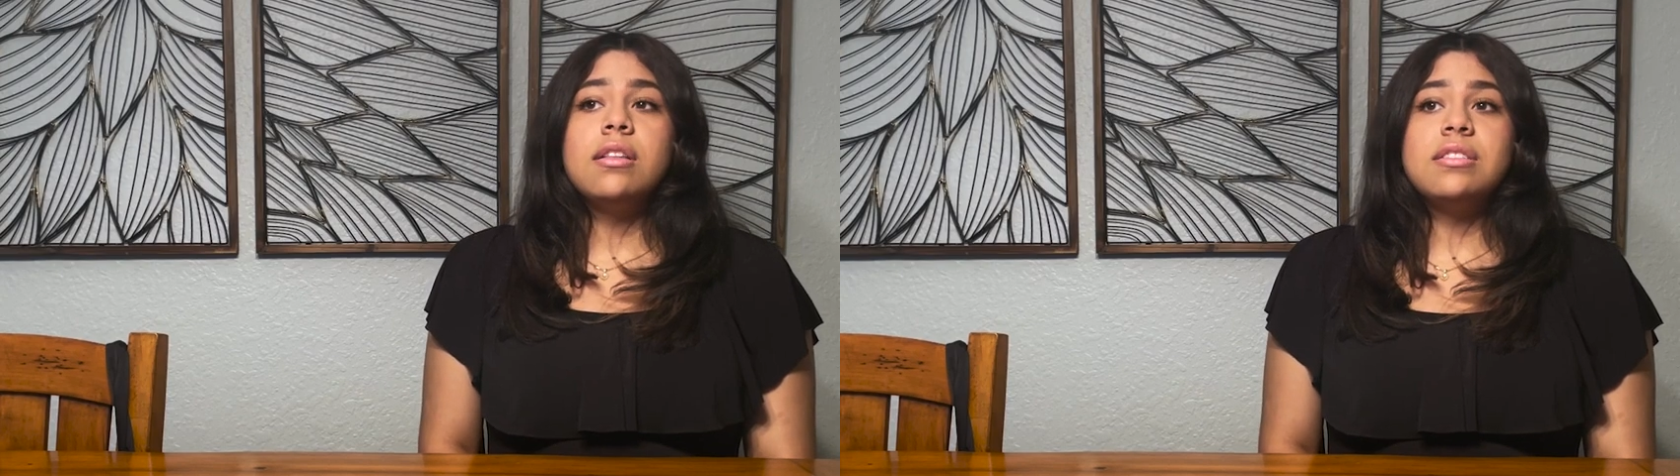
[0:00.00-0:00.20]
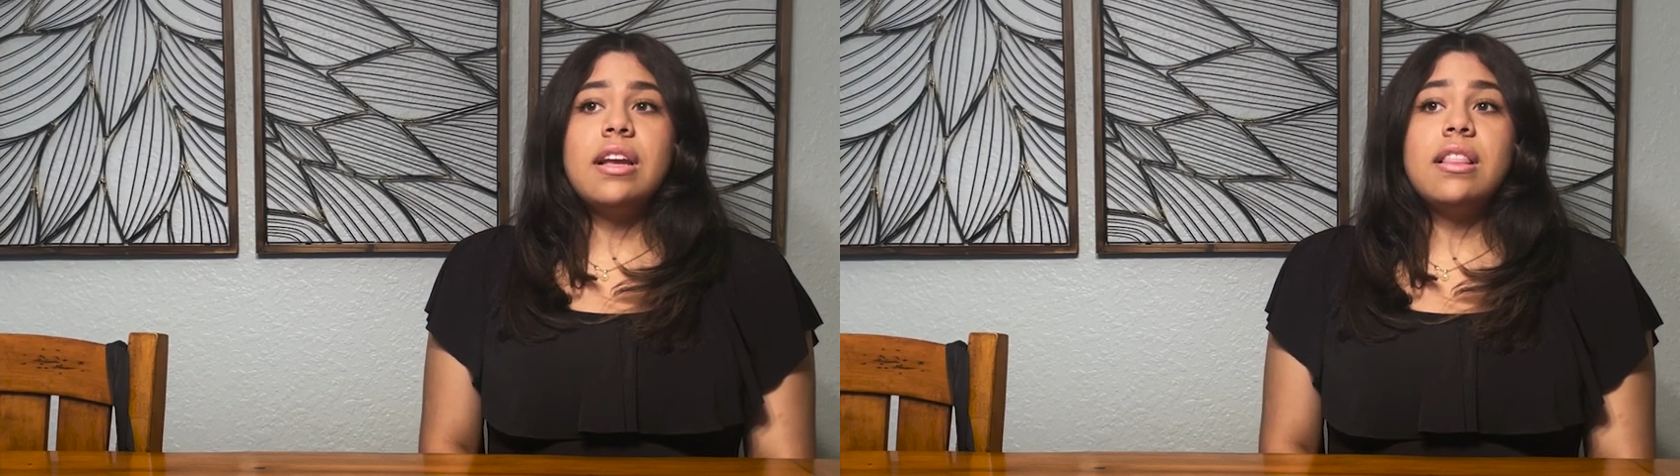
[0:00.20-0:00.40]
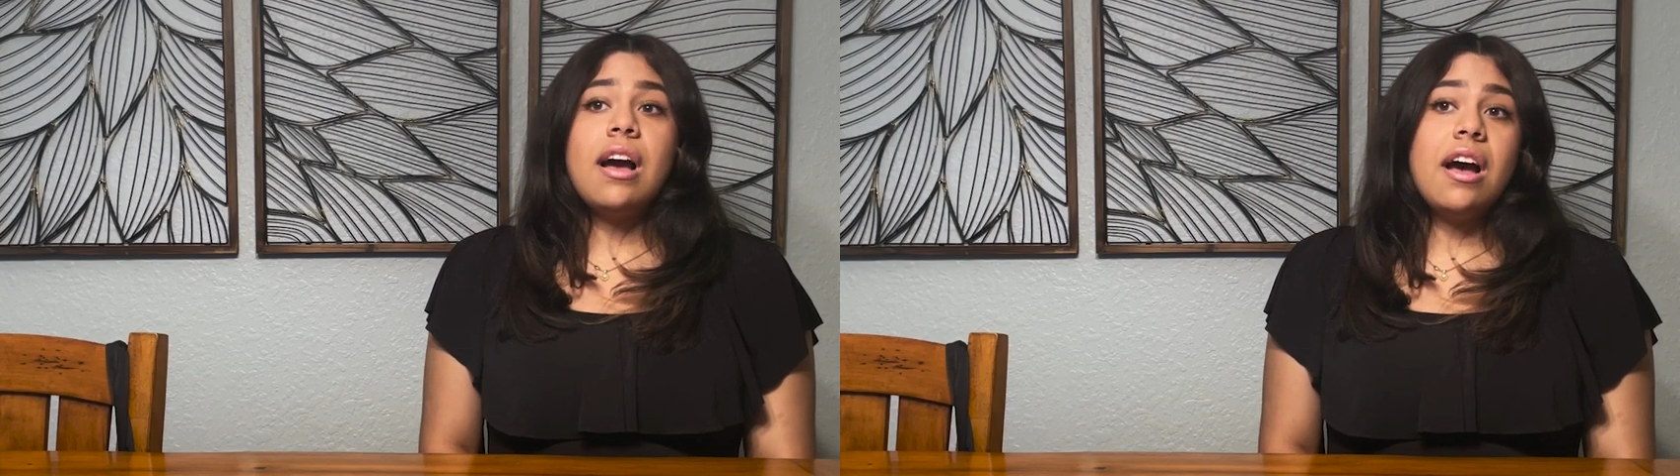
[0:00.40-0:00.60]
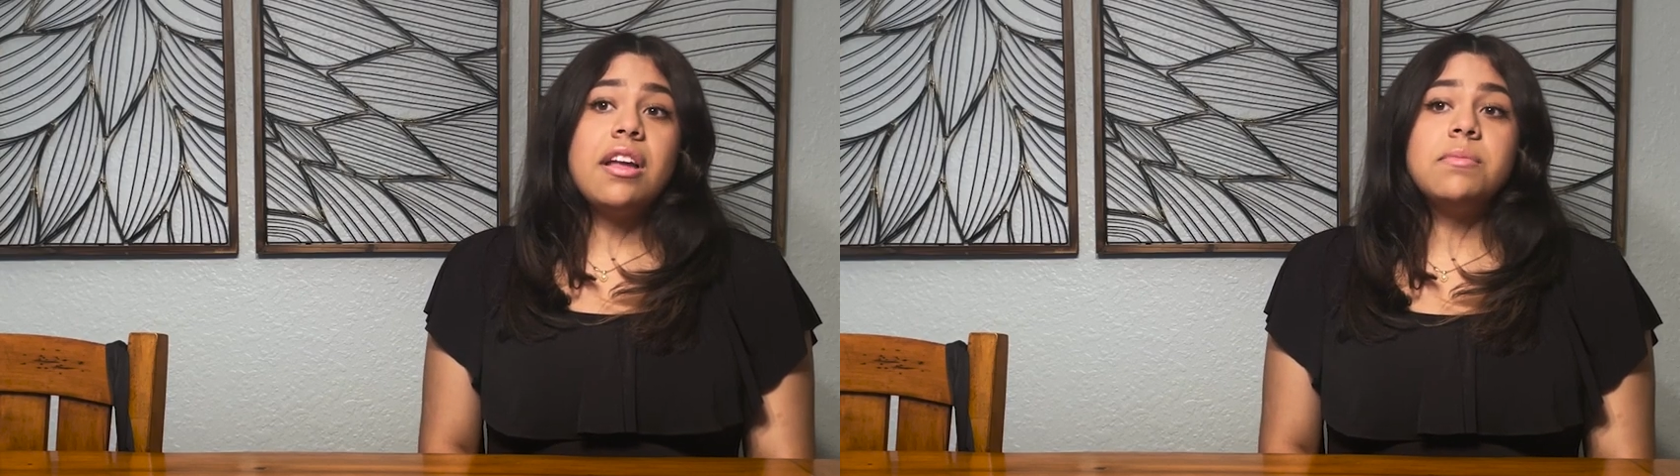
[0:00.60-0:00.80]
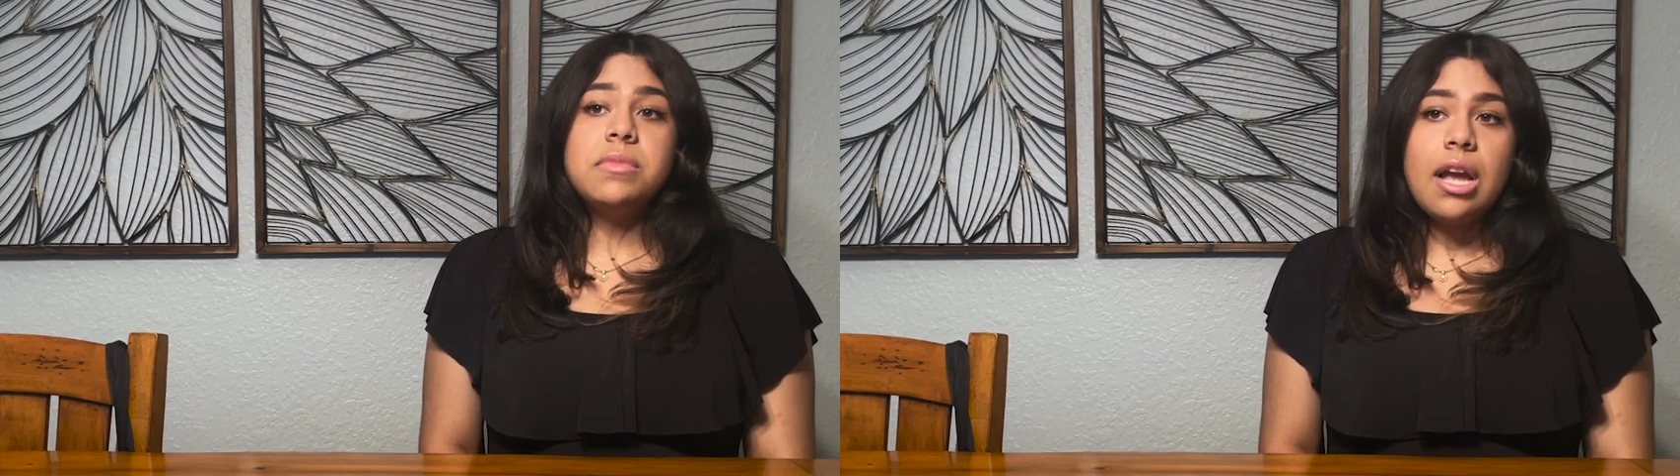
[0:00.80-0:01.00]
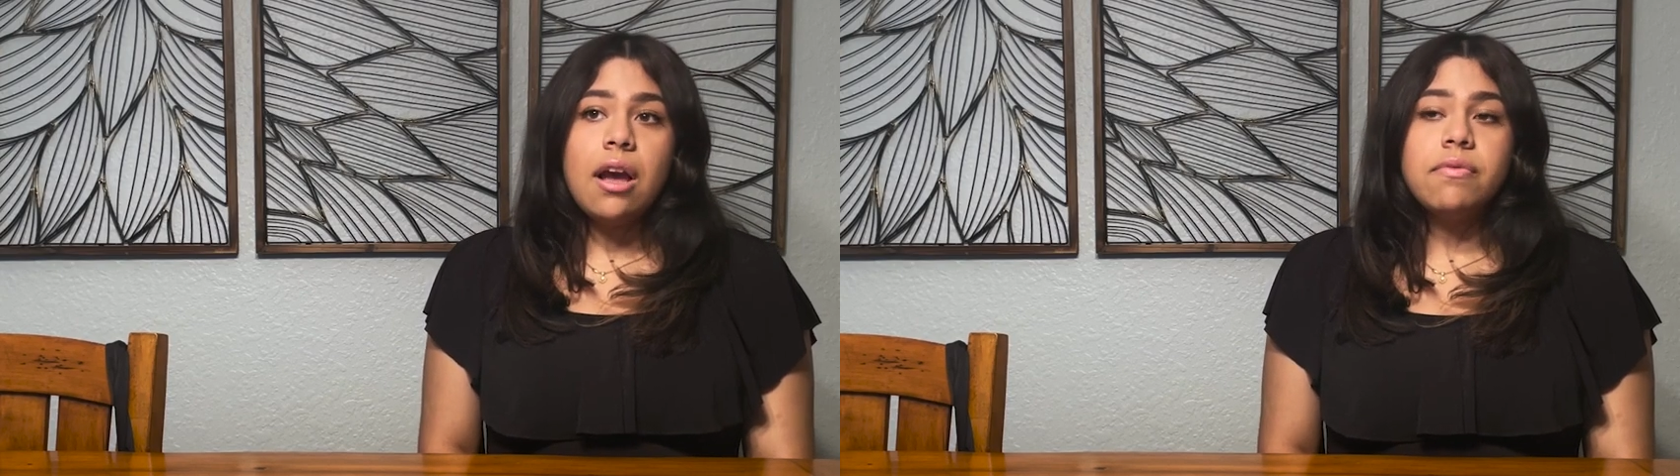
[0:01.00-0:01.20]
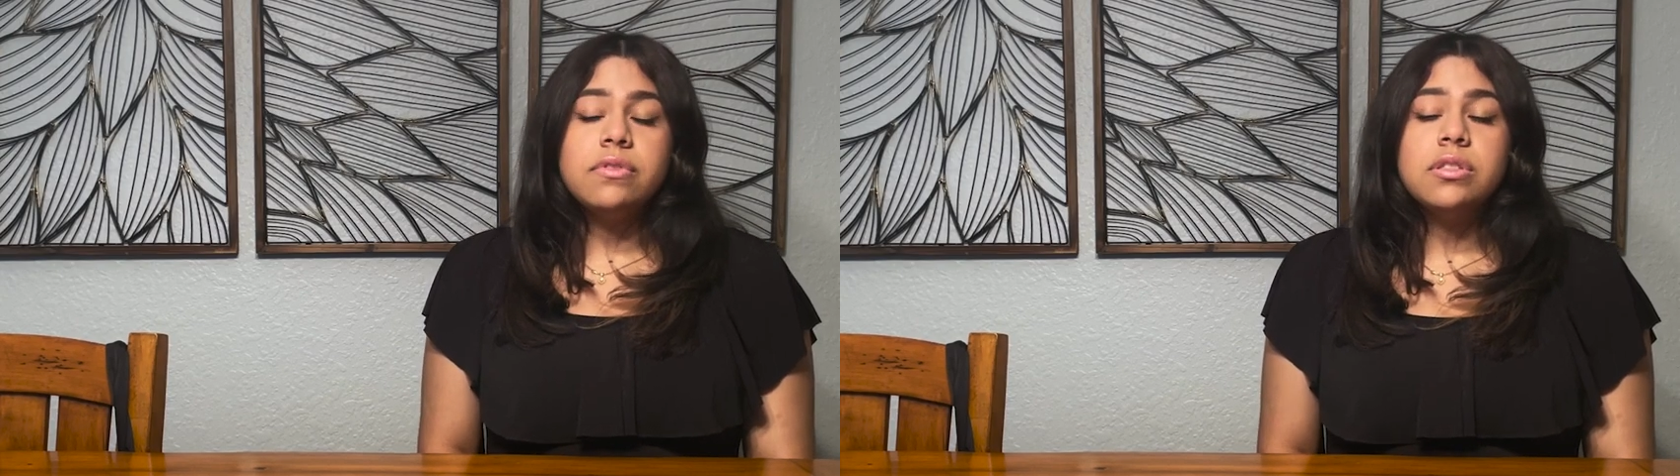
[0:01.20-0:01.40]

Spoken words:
say that I am deaf.